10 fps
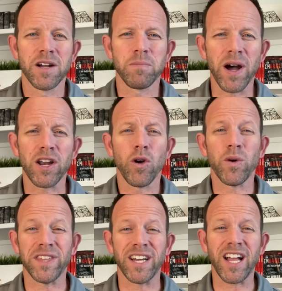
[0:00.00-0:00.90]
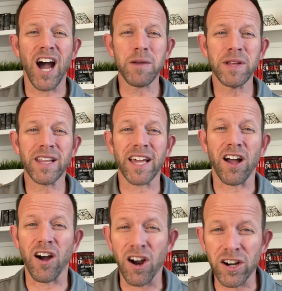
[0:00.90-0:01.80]
But with an economy like
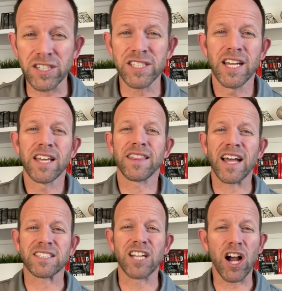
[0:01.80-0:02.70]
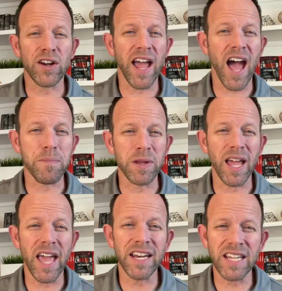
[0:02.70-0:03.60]
ours, that's not going to happen
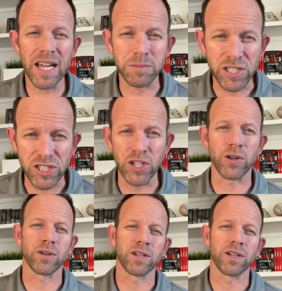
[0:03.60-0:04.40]
anytime soon.